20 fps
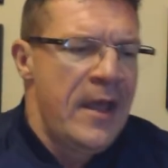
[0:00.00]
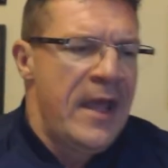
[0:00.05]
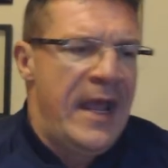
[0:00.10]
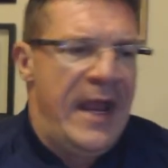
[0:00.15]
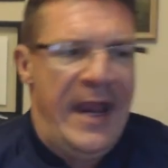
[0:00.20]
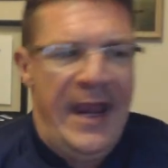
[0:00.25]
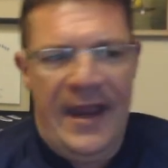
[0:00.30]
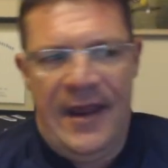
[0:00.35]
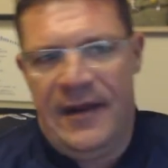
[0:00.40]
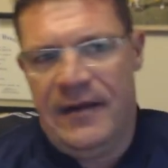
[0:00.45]

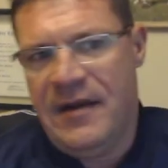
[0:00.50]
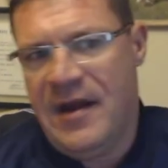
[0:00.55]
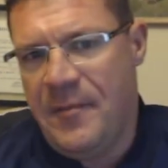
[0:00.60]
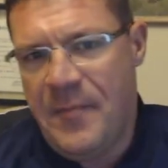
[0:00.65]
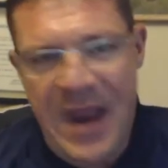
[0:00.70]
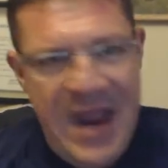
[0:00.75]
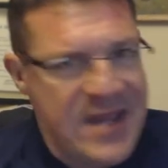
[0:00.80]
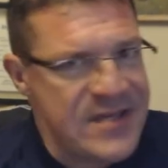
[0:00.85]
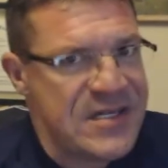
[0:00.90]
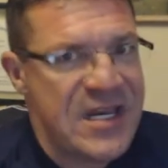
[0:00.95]
and
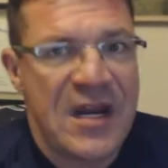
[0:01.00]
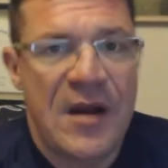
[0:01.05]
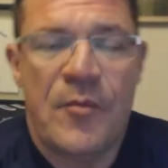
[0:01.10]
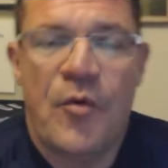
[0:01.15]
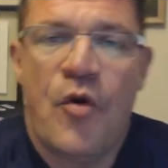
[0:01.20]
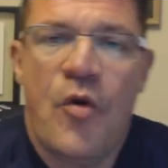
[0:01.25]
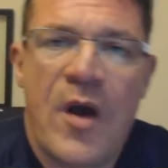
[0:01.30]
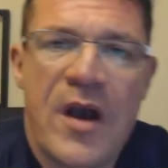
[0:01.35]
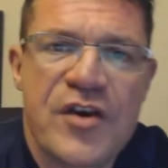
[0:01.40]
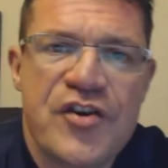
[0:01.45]
I'm asking
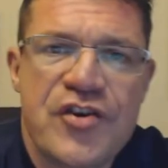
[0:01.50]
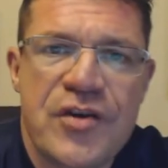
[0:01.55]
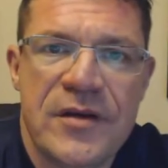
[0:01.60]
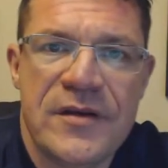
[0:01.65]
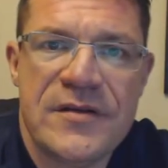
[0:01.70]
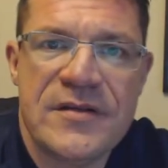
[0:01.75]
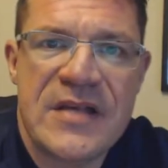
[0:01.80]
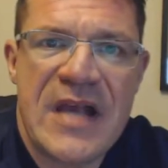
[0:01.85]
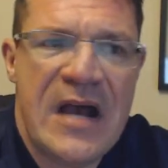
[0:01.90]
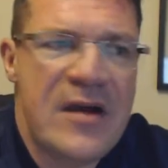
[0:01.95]
them
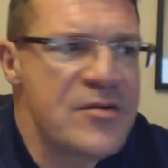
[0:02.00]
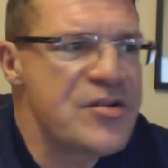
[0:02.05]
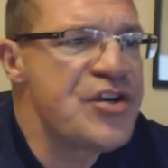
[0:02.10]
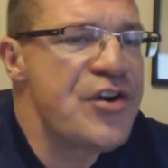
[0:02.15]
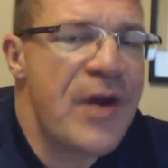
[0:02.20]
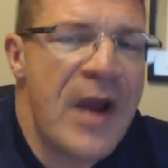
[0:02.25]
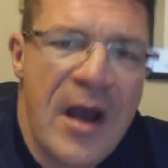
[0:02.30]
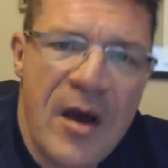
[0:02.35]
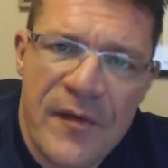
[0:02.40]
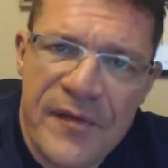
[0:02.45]
questions. How's
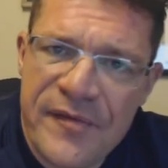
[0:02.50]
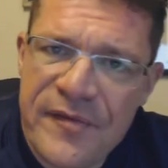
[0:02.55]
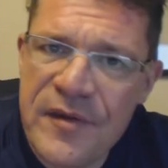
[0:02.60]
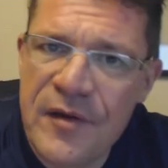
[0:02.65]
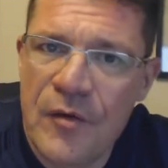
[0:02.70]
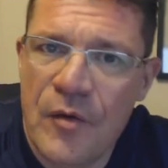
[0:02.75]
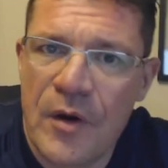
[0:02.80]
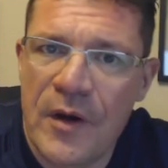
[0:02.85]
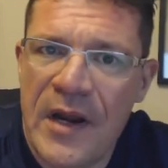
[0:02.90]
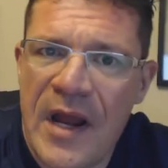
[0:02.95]
your health
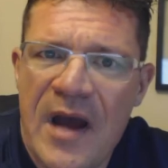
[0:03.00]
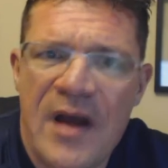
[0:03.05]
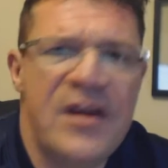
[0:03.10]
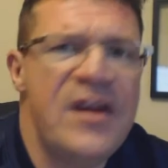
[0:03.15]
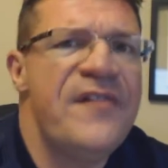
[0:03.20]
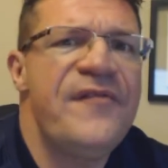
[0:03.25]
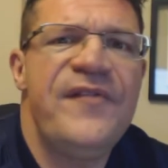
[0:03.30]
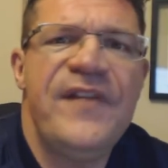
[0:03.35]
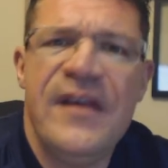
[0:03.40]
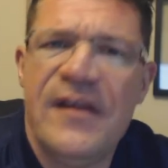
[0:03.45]
doing? How
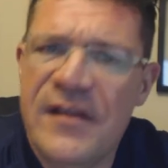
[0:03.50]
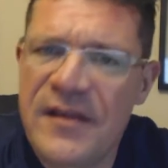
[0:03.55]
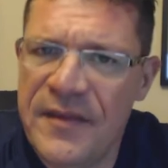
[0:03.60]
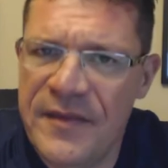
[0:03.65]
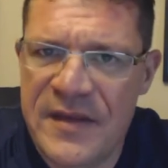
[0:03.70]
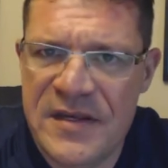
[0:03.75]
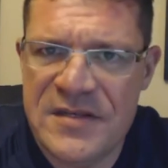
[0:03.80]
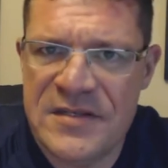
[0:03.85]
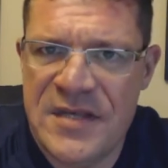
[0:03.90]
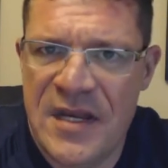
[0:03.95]
you
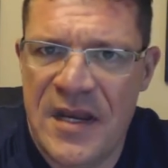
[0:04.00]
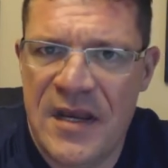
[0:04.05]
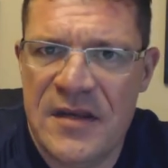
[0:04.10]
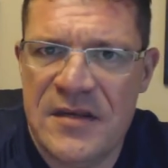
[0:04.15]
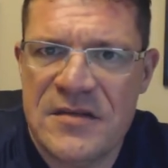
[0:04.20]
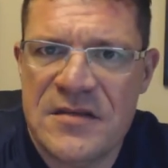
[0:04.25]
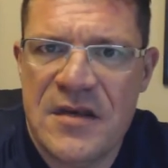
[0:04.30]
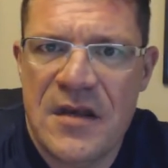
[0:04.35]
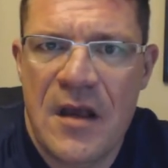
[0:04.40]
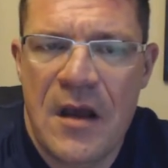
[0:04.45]
feeling these
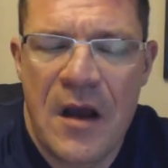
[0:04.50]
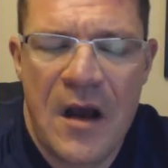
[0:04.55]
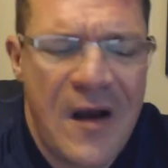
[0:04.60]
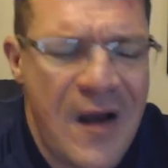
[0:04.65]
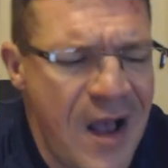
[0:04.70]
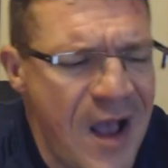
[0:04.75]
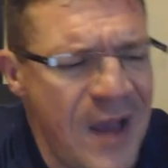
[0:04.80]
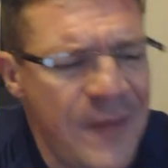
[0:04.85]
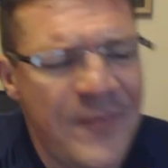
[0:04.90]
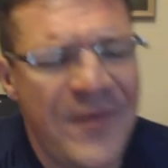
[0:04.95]
days?
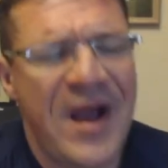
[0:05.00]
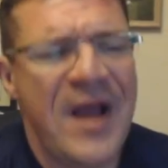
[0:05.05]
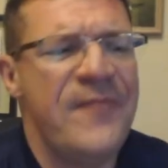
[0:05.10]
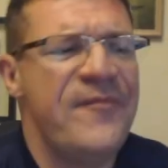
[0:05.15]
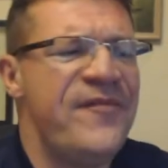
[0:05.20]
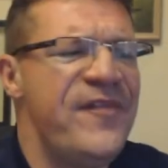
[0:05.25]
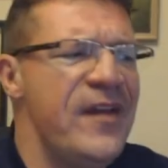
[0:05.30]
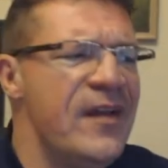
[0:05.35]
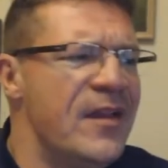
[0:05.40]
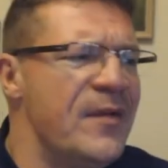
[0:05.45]
Oh,
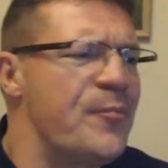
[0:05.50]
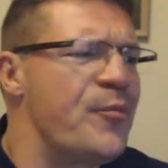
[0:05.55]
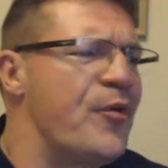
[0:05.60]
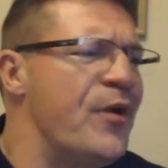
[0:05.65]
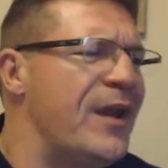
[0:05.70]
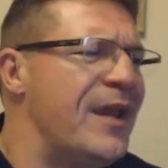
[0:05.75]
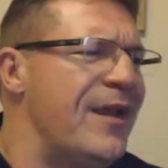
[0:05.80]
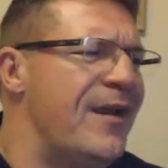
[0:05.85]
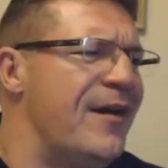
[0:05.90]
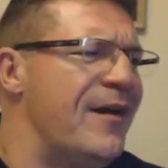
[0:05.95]
I'm feeling
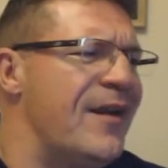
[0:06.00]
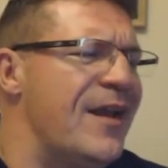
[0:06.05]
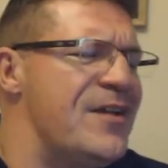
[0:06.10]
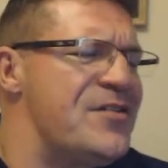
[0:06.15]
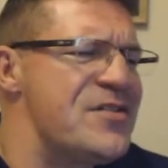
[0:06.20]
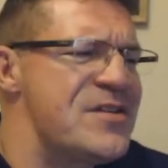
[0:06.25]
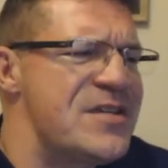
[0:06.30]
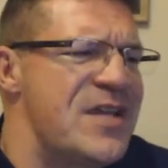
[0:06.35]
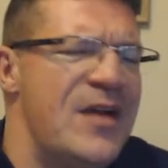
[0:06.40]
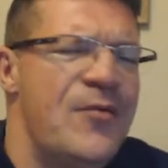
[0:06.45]
pretty good.
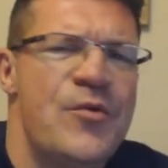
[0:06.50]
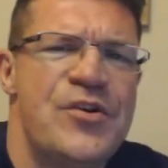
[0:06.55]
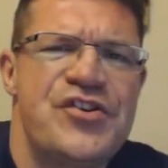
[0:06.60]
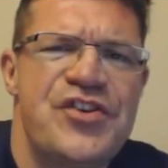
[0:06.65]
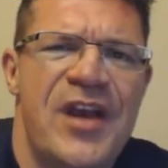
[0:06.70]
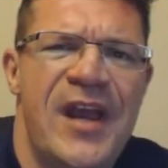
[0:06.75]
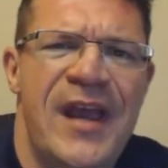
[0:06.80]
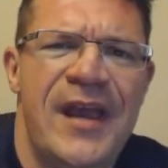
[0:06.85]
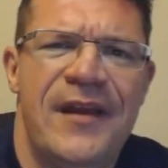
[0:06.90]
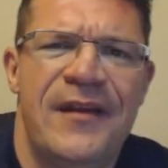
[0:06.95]
I
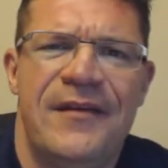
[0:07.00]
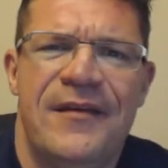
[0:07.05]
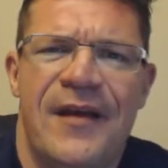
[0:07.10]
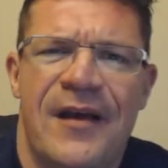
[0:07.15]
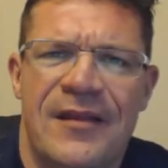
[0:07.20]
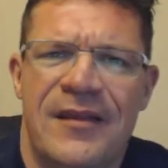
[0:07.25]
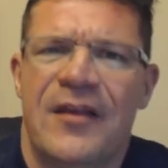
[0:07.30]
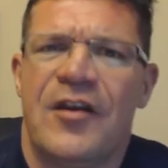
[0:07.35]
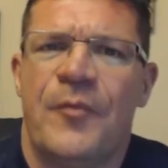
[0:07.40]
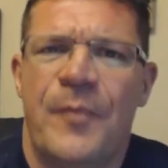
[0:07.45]
wish I had
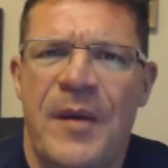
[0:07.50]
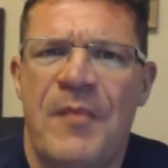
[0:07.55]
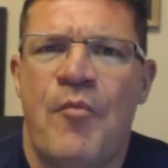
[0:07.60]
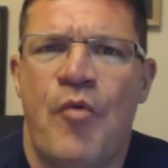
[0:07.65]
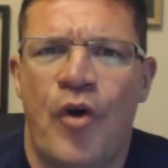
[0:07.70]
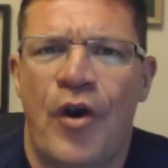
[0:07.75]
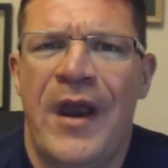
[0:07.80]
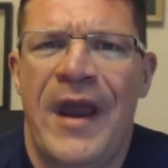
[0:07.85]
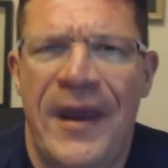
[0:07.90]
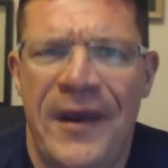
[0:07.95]
a little bit more